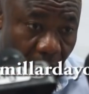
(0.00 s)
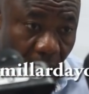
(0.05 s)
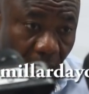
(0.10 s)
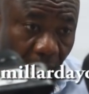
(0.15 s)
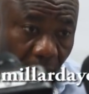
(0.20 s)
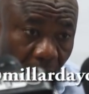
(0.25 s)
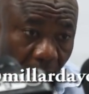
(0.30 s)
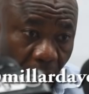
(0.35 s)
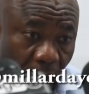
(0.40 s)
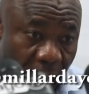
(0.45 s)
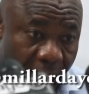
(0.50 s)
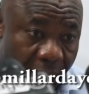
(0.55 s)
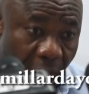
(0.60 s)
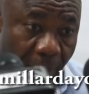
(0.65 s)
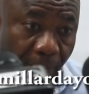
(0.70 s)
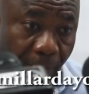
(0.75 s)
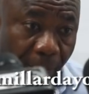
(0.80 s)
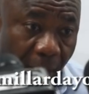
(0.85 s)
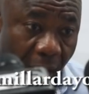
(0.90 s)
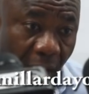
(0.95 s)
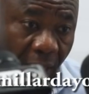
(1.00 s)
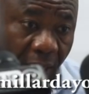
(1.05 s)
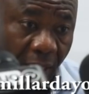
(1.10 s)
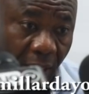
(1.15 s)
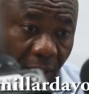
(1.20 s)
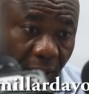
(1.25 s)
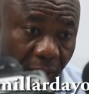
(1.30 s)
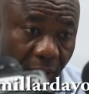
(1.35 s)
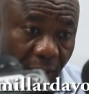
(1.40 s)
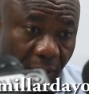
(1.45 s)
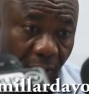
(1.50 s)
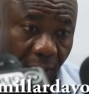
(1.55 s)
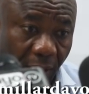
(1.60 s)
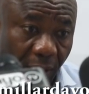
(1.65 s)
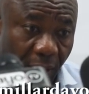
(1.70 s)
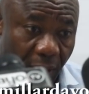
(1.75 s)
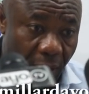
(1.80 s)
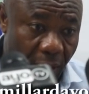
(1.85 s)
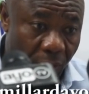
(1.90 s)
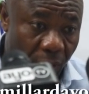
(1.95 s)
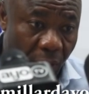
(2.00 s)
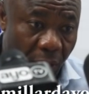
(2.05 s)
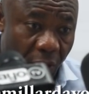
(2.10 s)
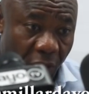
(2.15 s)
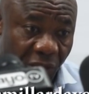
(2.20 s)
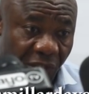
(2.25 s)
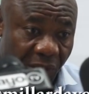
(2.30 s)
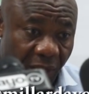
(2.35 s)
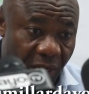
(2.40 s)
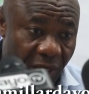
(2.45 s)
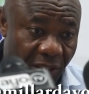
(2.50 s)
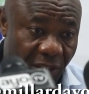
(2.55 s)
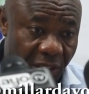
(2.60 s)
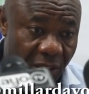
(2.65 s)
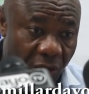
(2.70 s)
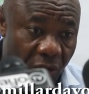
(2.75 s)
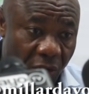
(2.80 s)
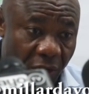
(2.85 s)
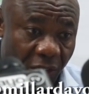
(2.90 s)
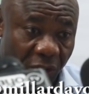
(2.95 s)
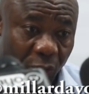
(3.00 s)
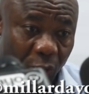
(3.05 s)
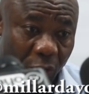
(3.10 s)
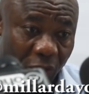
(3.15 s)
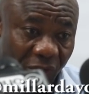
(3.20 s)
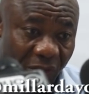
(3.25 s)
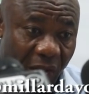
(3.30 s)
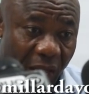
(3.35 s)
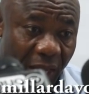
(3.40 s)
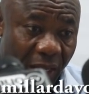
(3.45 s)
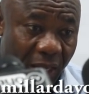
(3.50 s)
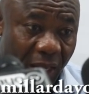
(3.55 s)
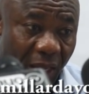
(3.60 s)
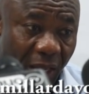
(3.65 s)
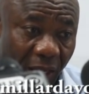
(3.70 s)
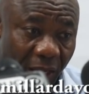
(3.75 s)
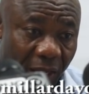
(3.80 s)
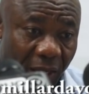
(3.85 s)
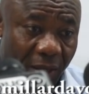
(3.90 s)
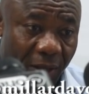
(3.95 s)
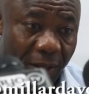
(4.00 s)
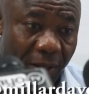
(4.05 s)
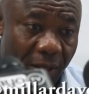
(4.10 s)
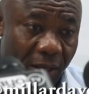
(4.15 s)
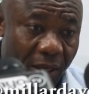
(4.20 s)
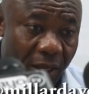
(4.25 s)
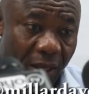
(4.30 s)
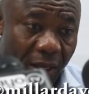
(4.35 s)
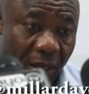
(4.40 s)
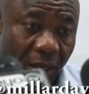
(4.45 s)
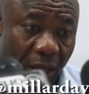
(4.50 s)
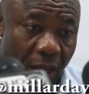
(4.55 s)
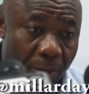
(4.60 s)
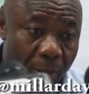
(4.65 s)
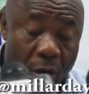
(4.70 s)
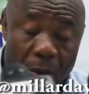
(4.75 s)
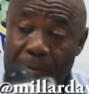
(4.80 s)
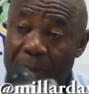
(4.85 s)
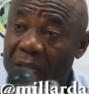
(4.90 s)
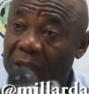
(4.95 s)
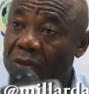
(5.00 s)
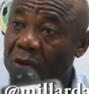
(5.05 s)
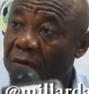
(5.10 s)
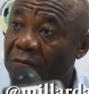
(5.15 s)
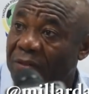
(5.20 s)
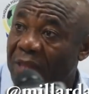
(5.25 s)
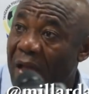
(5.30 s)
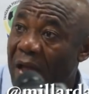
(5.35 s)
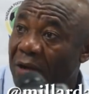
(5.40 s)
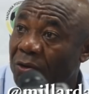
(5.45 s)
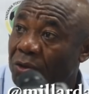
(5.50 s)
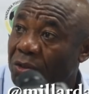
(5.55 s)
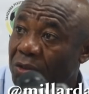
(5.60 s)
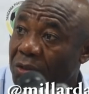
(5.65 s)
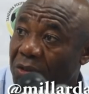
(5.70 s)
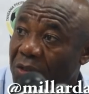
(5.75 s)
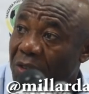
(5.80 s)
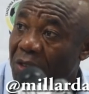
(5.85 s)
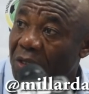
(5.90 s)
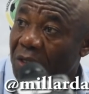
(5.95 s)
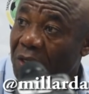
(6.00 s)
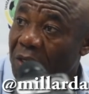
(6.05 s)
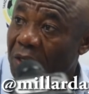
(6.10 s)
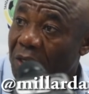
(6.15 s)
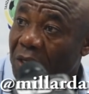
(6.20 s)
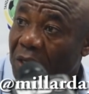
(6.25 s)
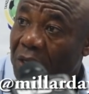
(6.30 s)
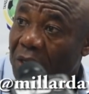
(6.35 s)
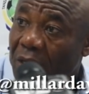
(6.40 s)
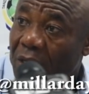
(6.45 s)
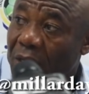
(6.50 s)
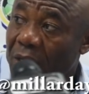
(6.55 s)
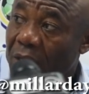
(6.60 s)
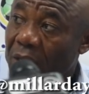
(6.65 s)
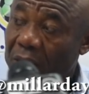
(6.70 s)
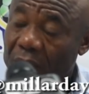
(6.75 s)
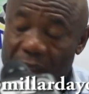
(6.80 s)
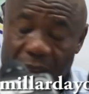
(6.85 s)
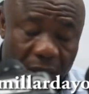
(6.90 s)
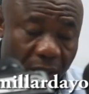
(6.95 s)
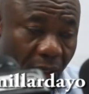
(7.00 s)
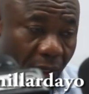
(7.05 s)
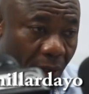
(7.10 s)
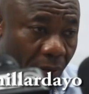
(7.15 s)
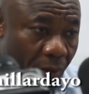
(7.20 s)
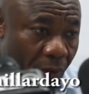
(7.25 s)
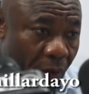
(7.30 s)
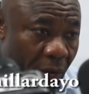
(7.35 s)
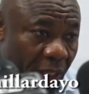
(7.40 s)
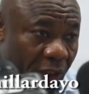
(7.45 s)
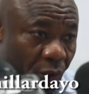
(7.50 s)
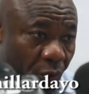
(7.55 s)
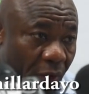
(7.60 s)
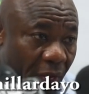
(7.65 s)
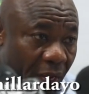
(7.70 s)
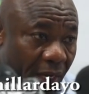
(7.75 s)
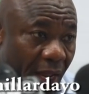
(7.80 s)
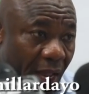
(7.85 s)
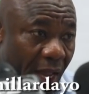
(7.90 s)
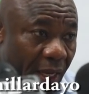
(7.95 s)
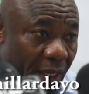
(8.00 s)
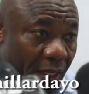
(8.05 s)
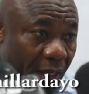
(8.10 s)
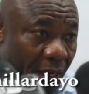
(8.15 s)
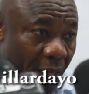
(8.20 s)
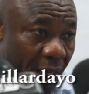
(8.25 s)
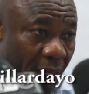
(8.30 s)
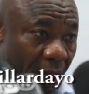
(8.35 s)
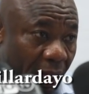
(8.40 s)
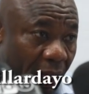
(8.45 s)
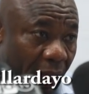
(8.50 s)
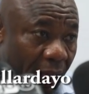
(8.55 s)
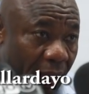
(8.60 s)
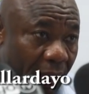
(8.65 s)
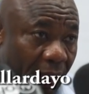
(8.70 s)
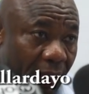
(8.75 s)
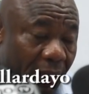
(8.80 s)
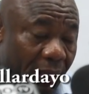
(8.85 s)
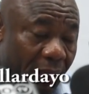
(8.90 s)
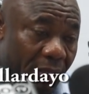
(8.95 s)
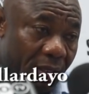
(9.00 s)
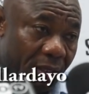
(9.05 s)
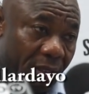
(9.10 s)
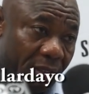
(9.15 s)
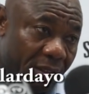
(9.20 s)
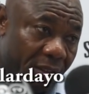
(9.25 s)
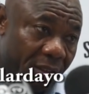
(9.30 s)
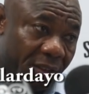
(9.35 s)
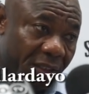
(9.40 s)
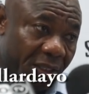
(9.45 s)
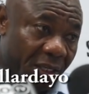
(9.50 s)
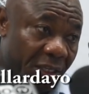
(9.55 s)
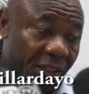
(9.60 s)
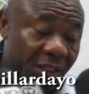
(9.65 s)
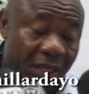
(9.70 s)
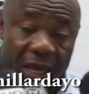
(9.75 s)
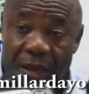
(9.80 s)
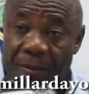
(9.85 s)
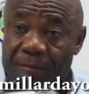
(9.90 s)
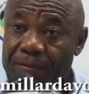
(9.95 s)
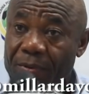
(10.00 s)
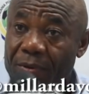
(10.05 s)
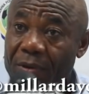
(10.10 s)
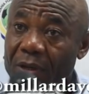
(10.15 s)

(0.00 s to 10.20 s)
team. When we came back, we lost 3-0. It was like a moment of doubt. We were together in a seascape.